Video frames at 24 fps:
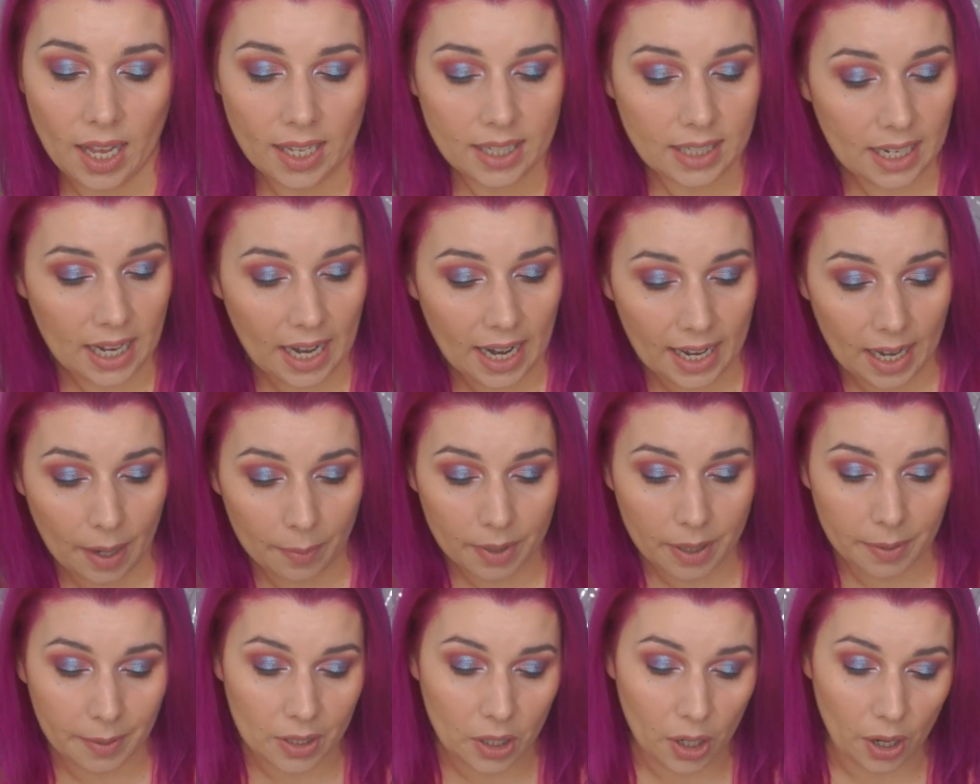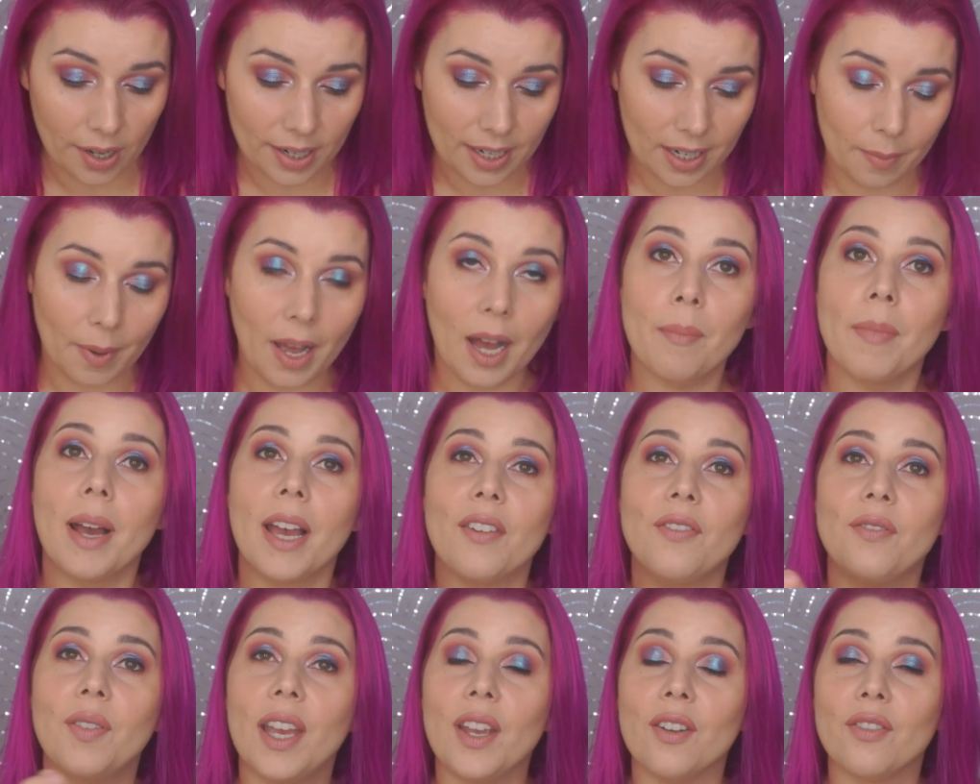Today I'm going to be talking about my
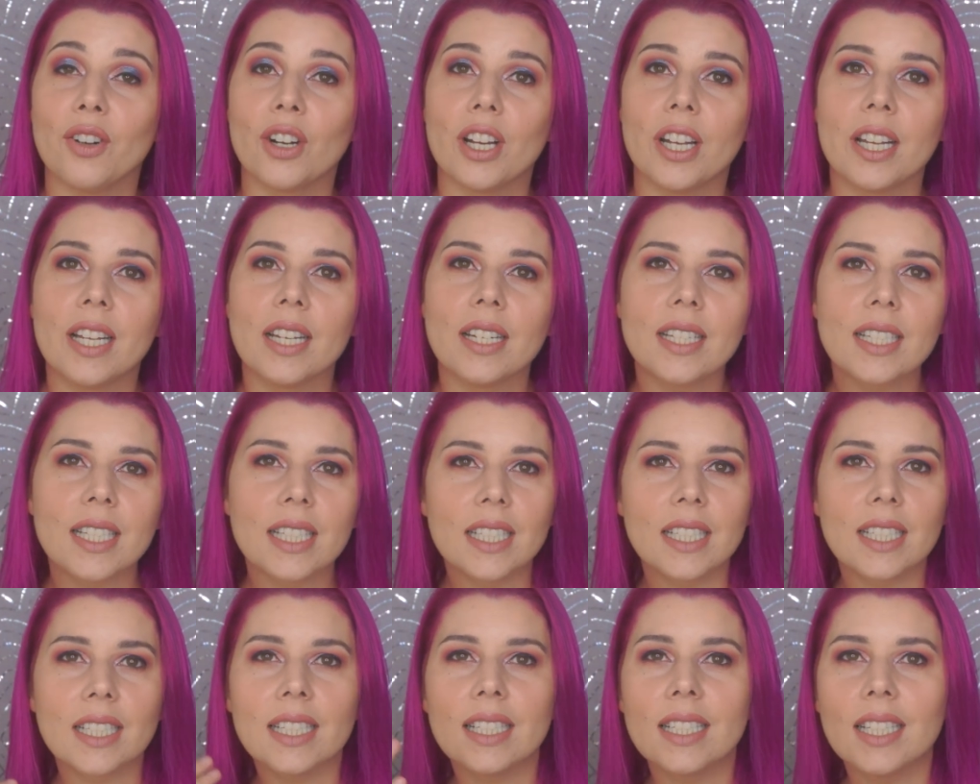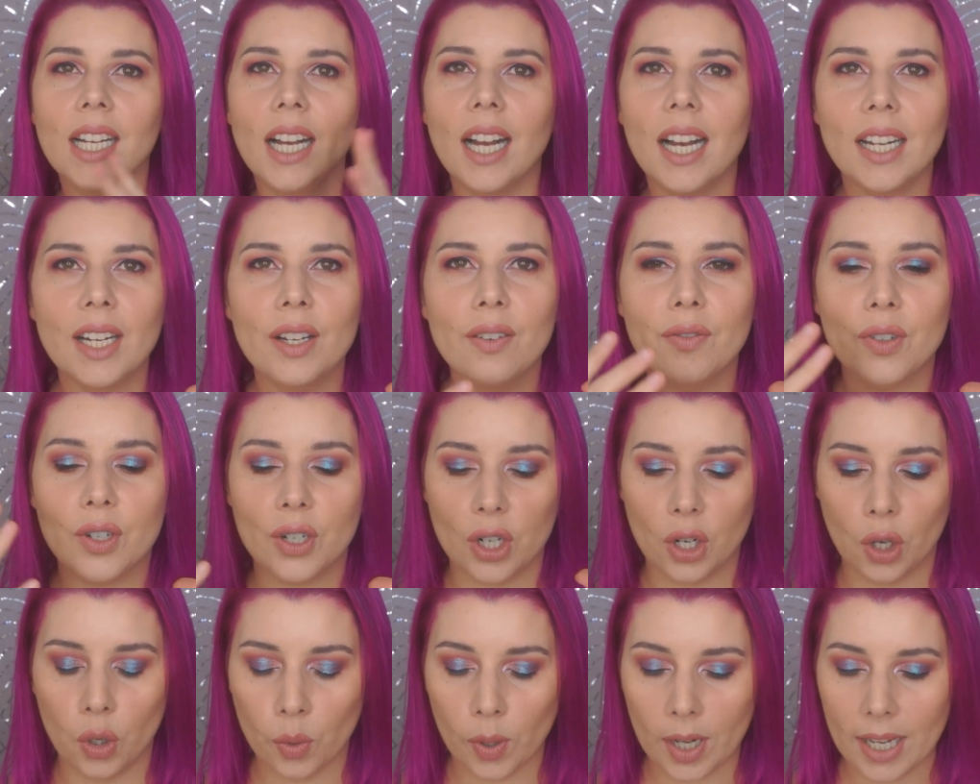favorite kind of
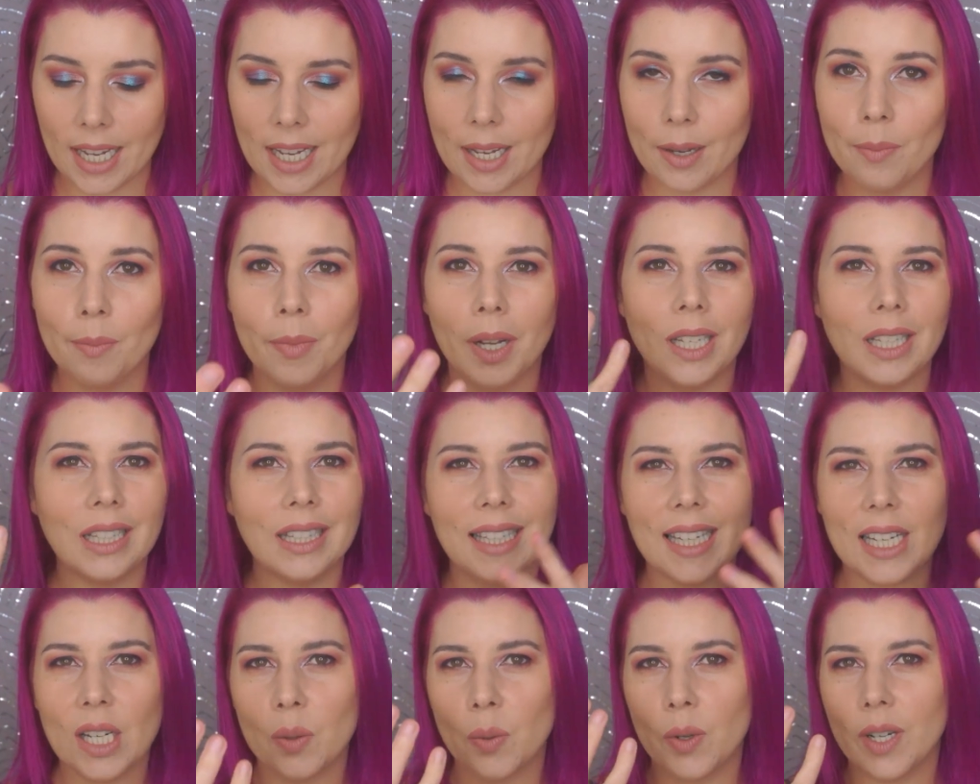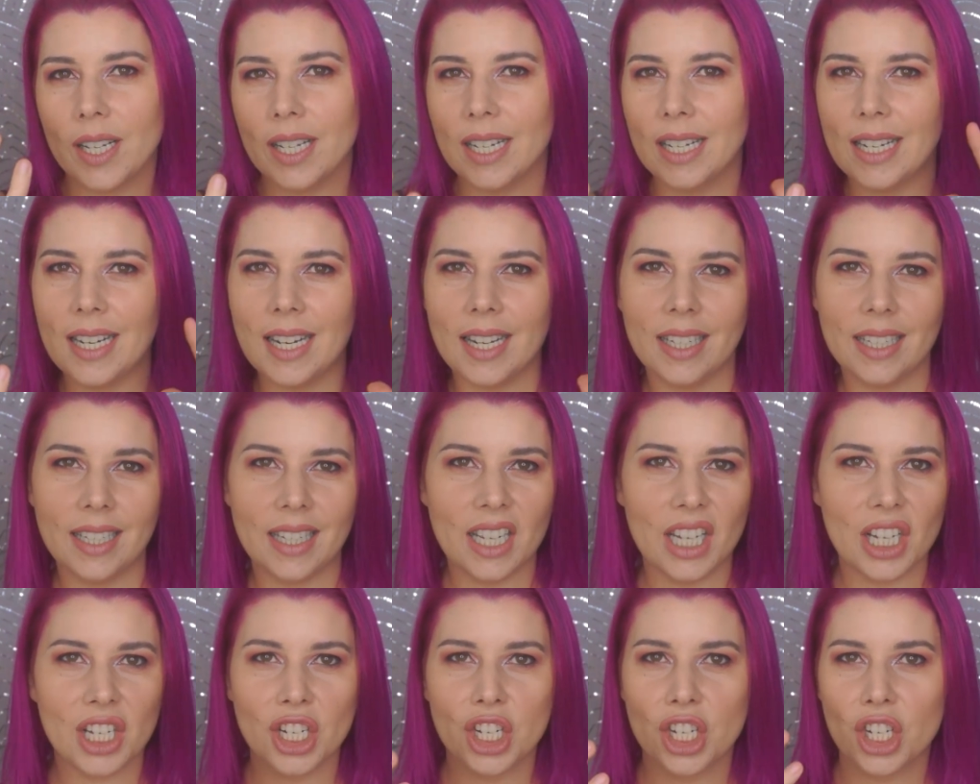cream,
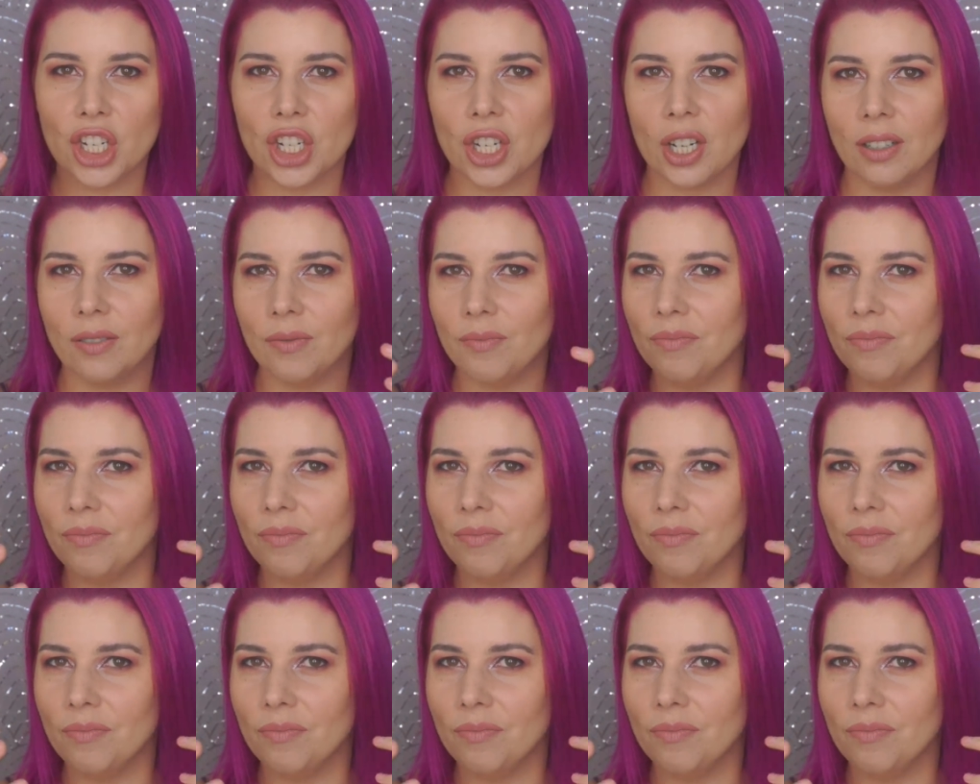liquid-ish